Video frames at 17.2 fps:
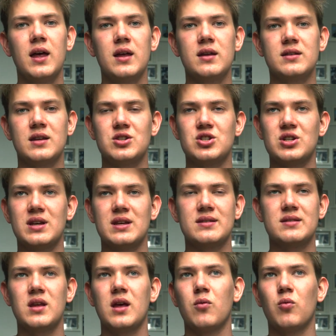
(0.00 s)
such
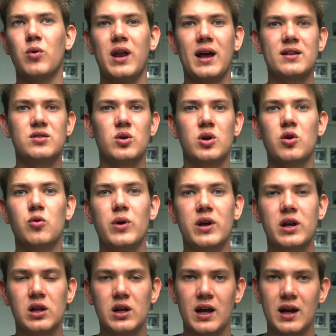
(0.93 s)
as what
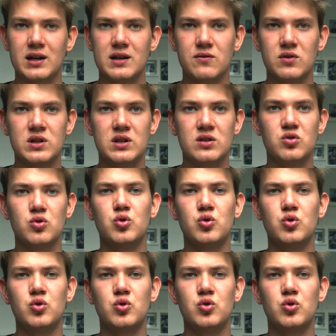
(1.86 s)
extracurricular activities